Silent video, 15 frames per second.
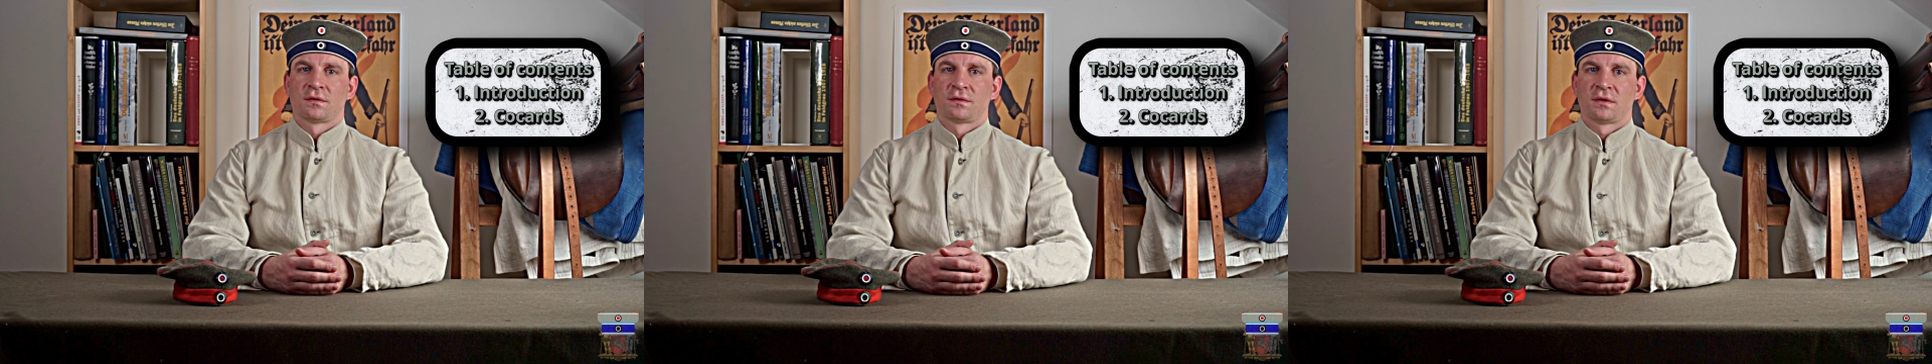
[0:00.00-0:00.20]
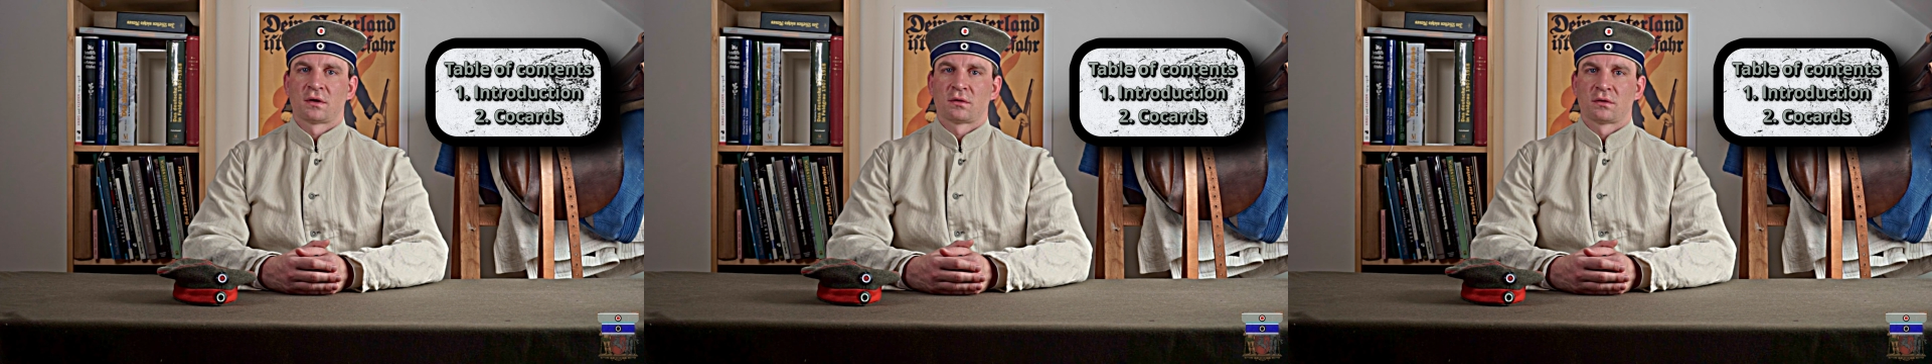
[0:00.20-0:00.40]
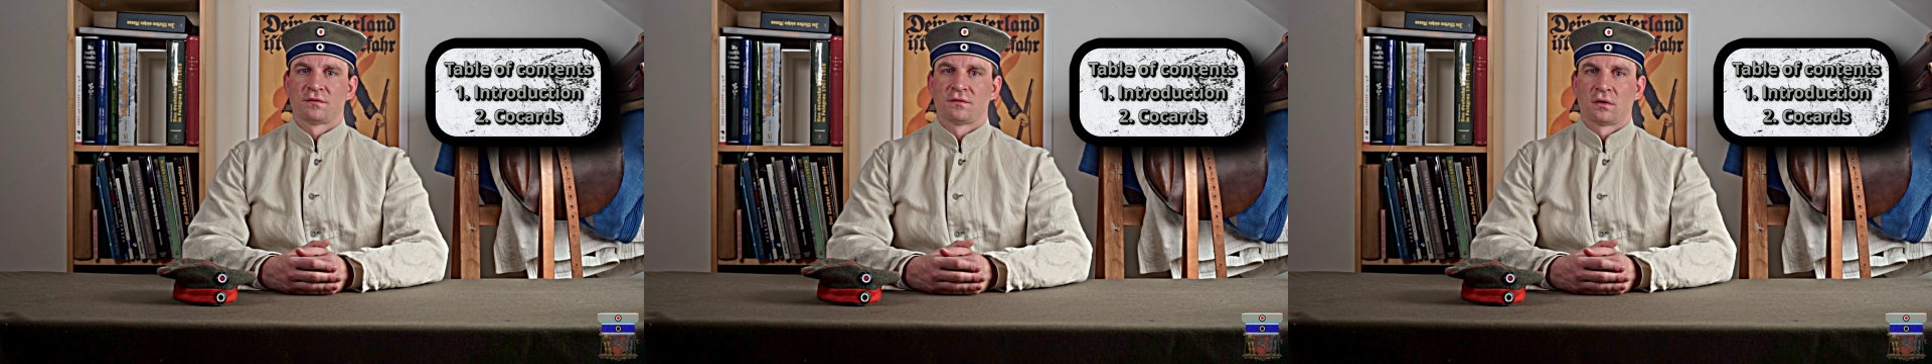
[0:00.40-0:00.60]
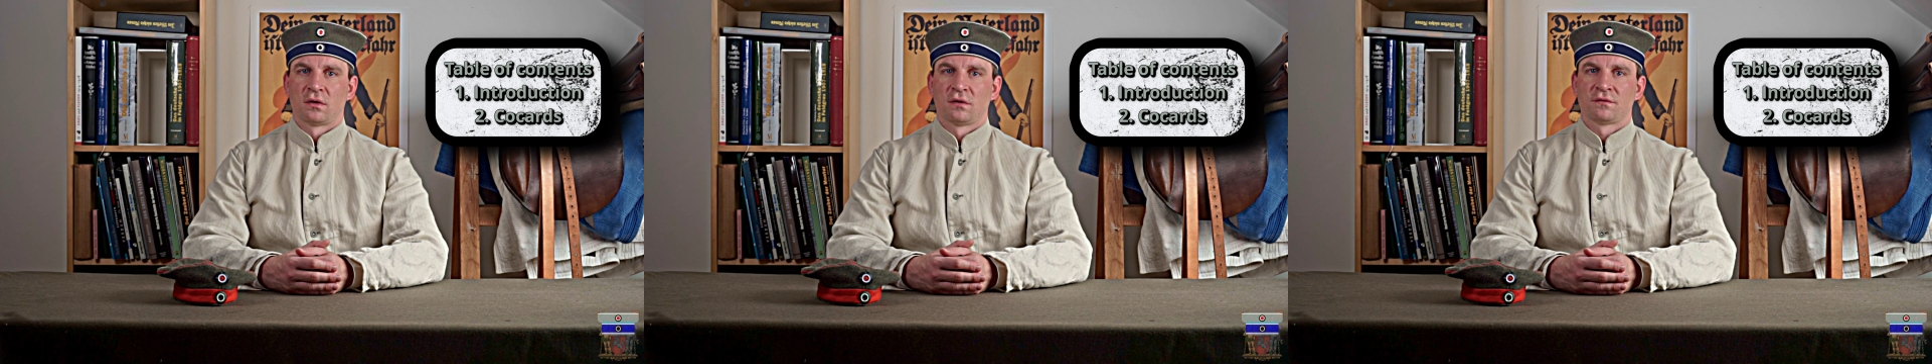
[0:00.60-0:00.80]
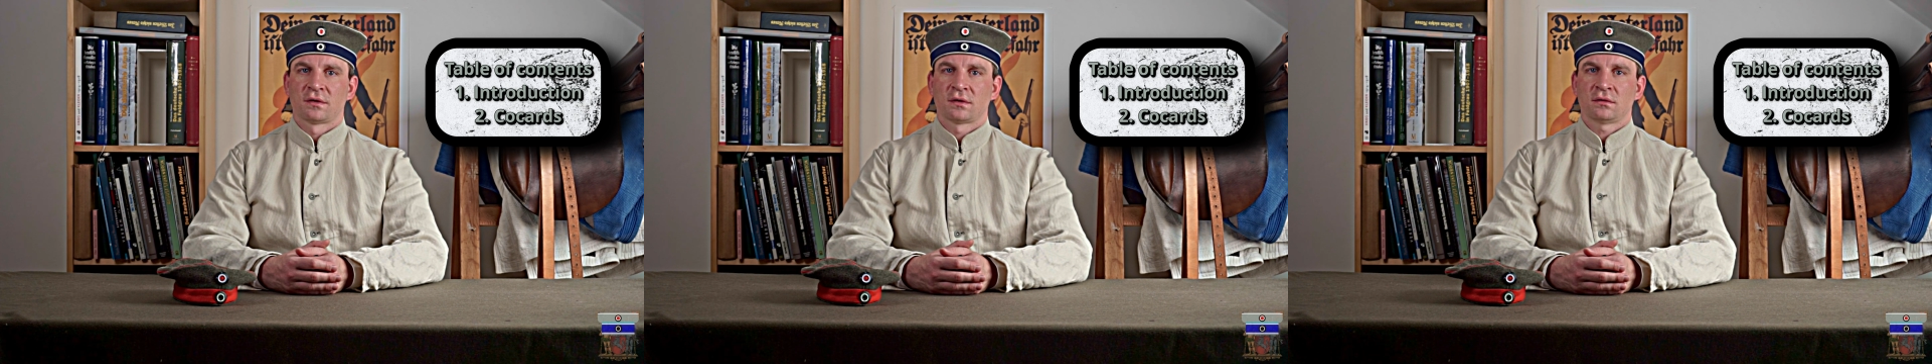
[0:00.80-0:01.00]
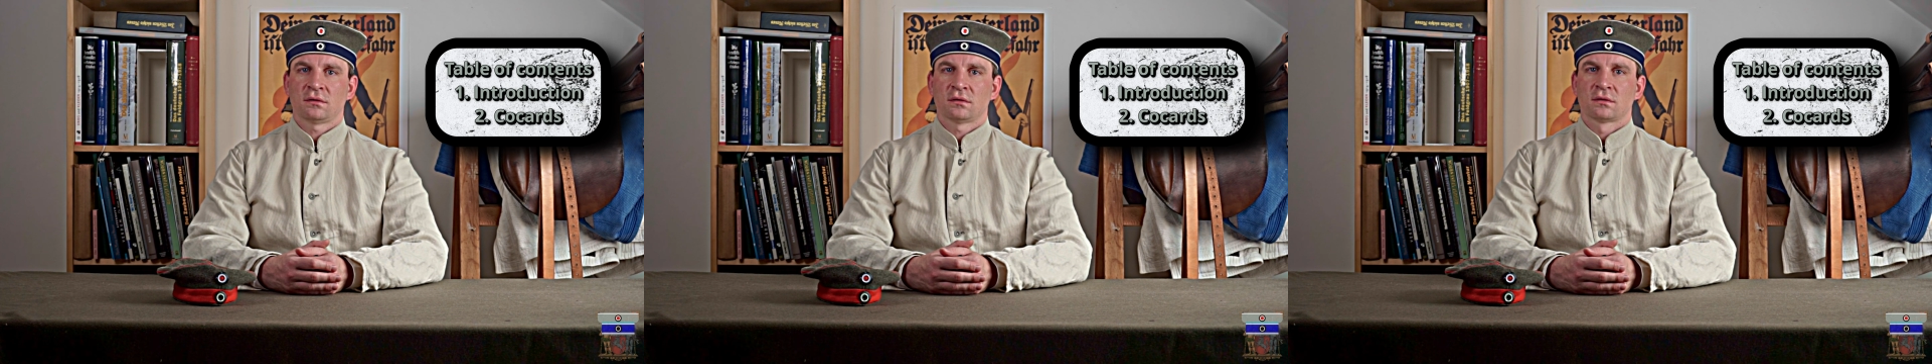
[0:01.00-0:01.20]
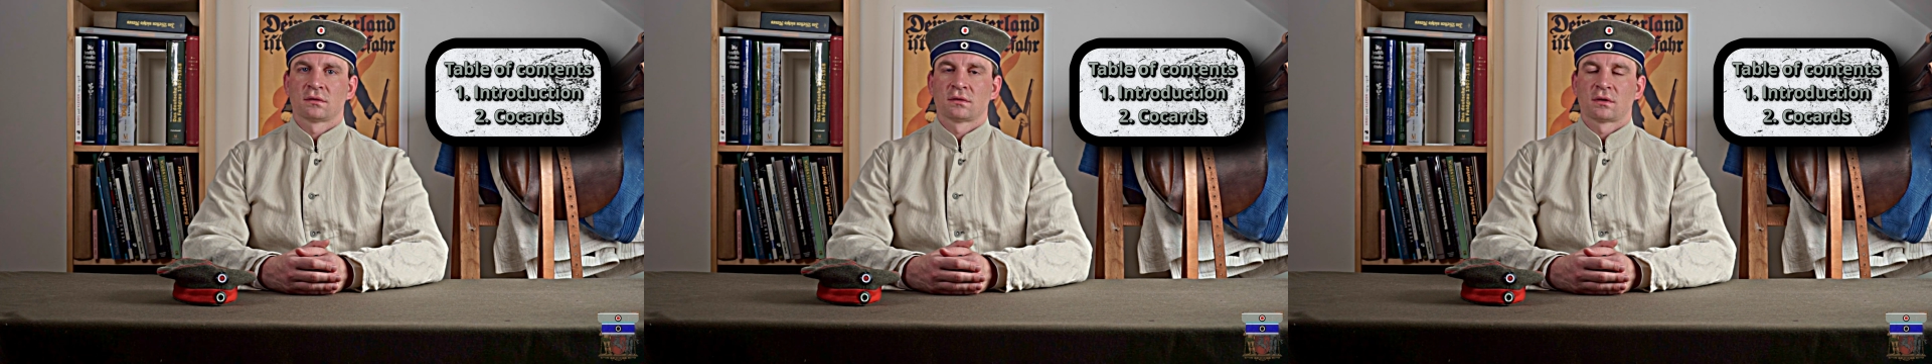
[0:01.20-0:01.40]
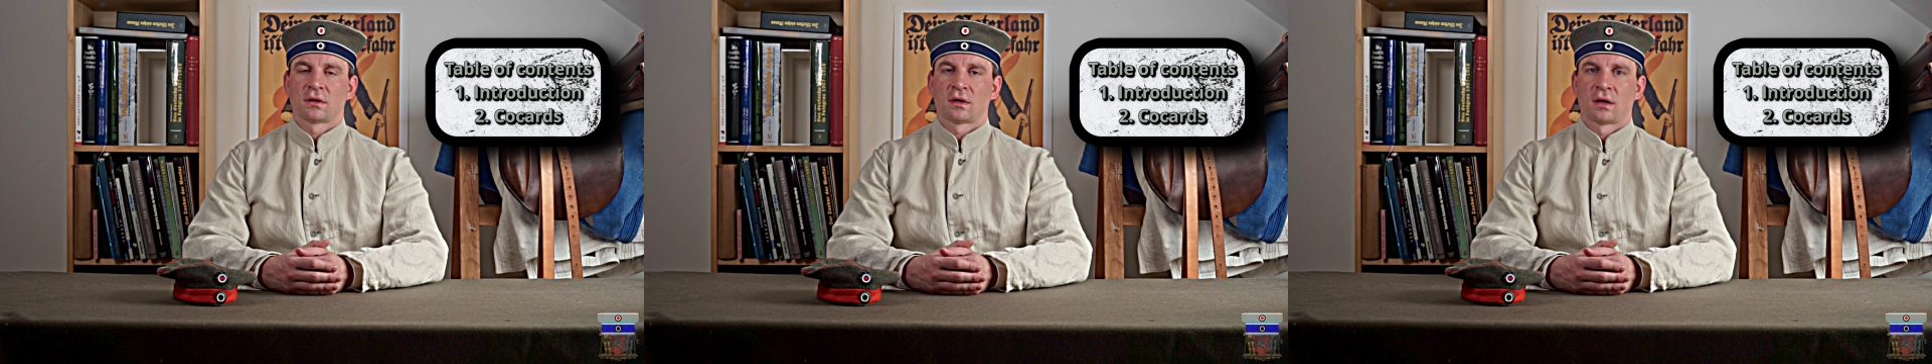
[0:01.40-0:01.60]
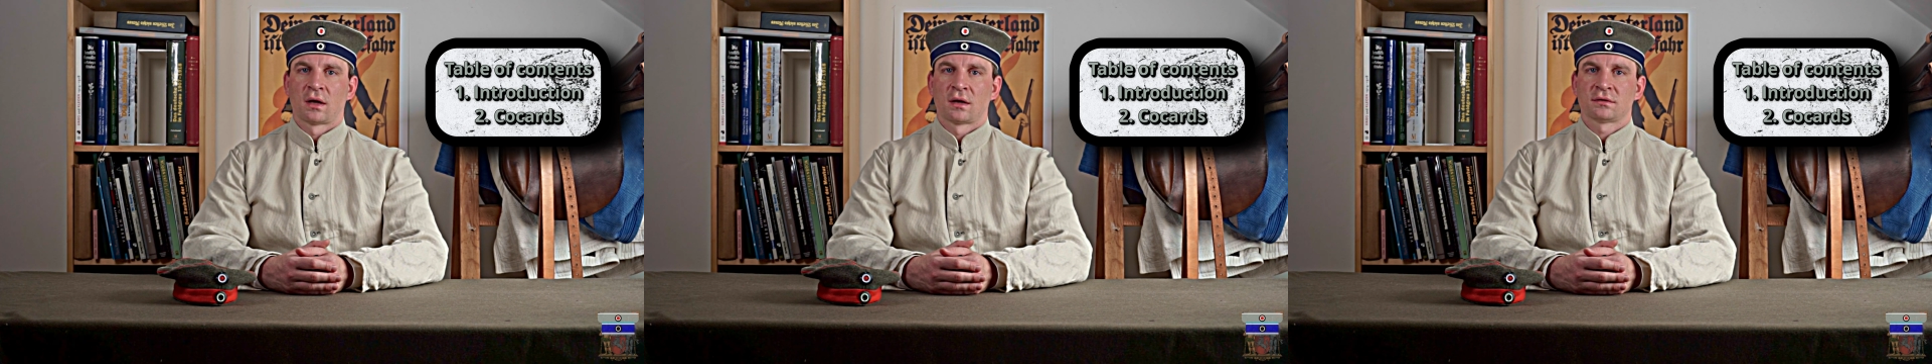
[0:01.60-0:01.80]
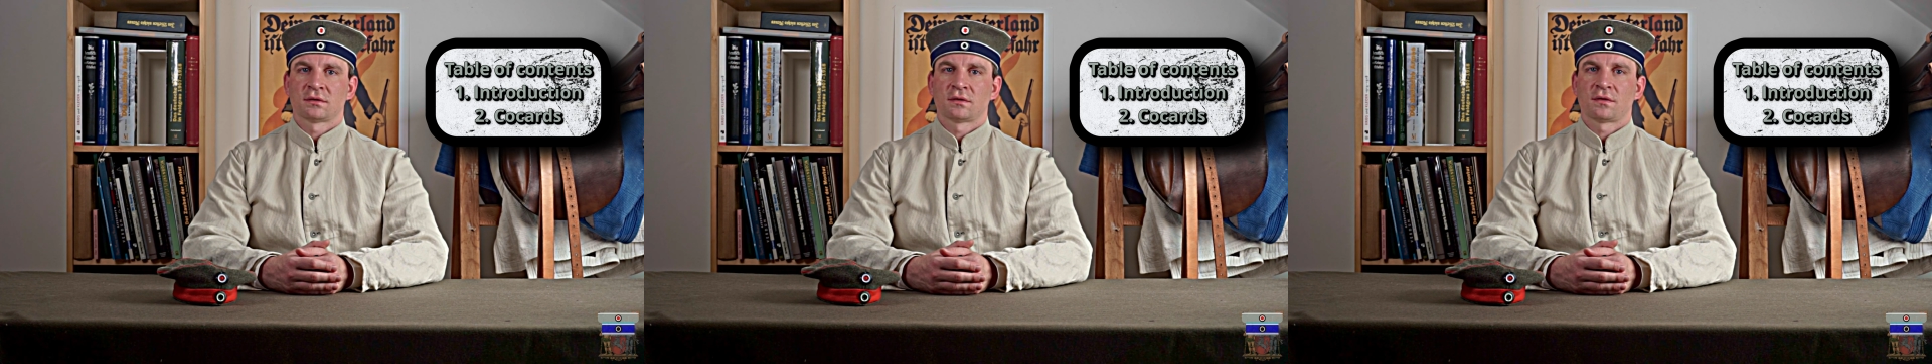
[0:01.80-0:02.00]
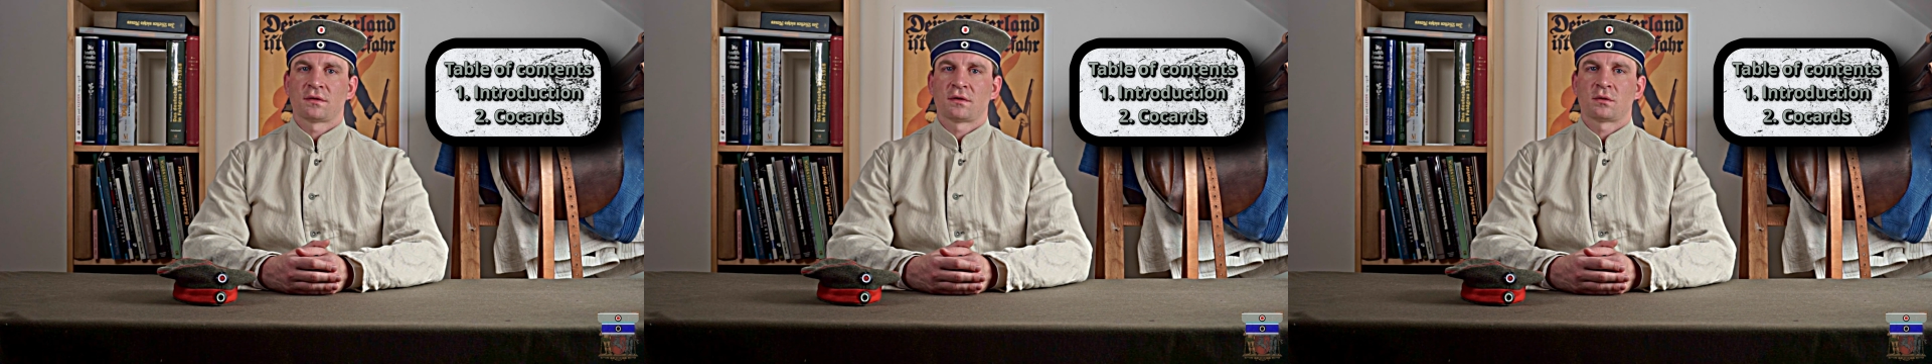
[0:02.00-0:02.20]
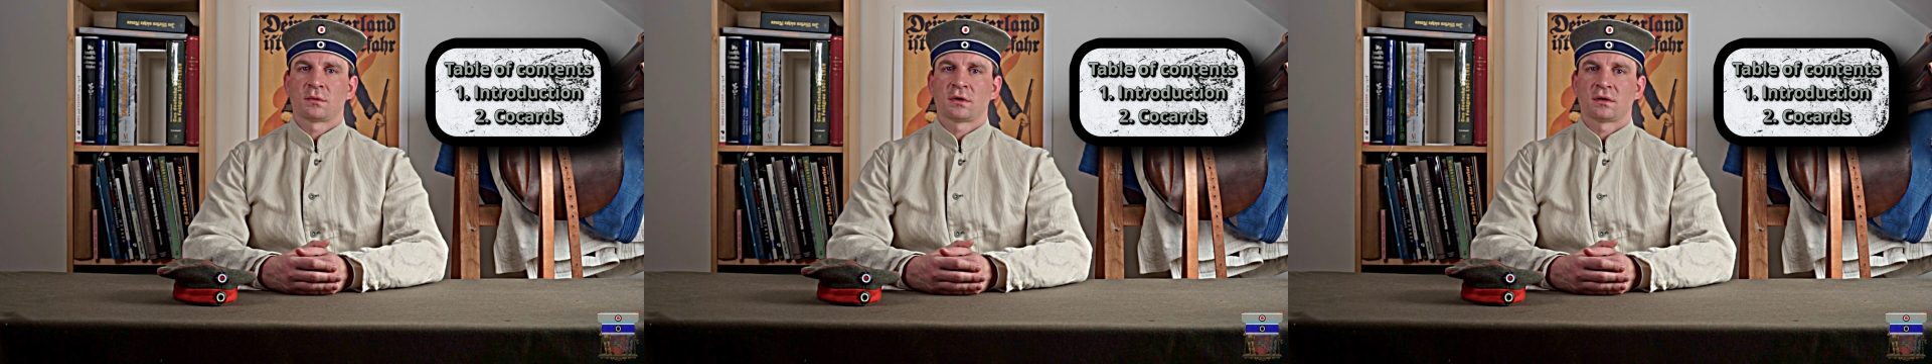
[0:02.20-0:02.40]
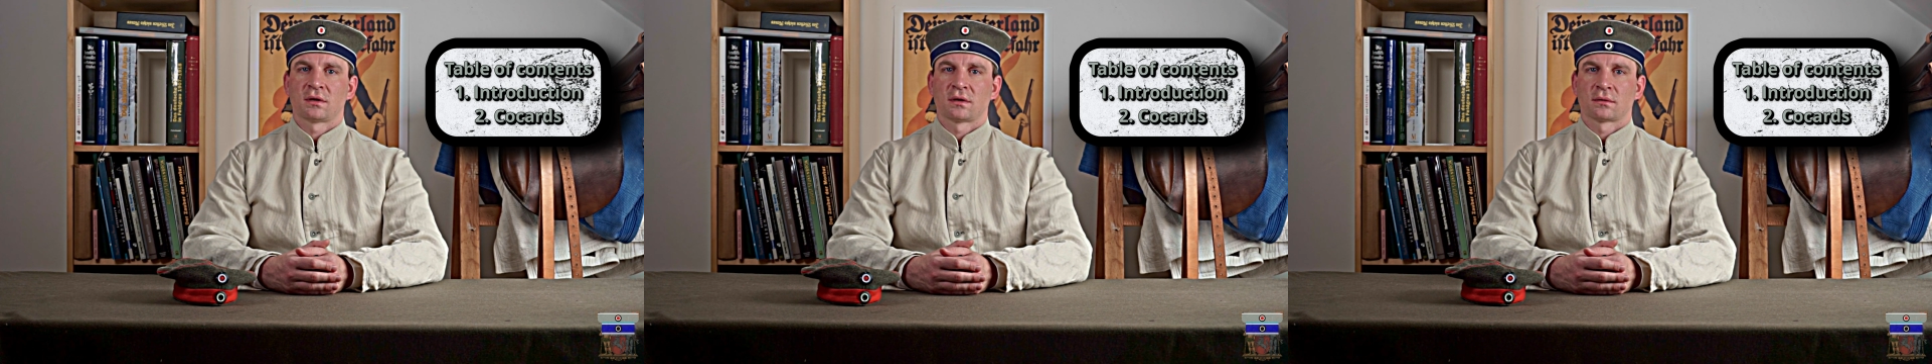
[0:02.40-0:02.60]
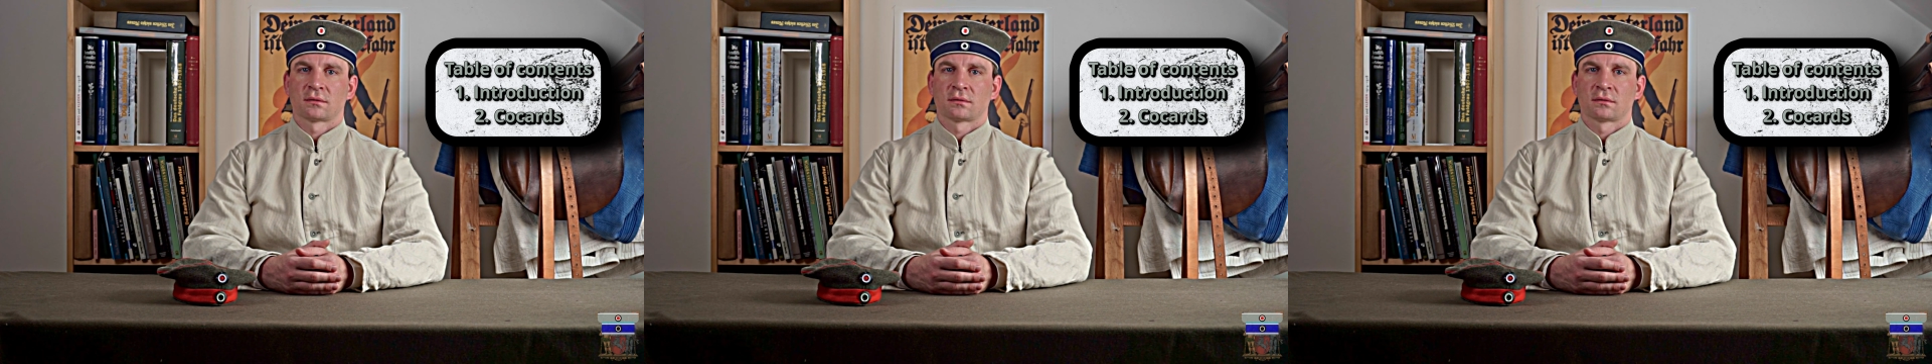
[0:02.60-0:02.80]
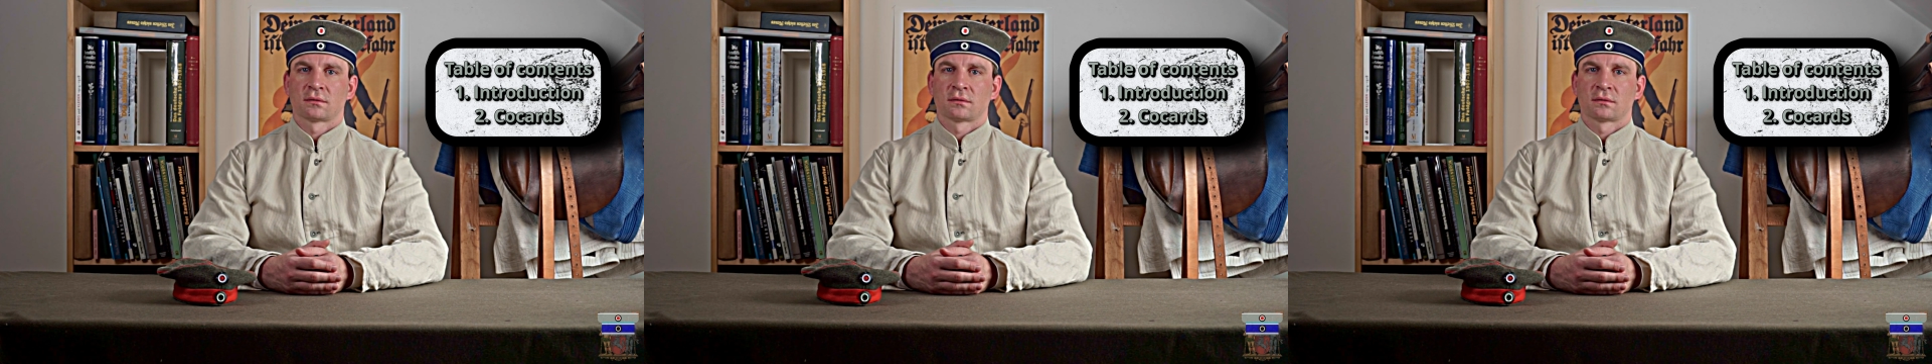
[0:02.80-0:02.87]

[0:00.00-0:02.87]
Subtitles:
their evolving and their meaning.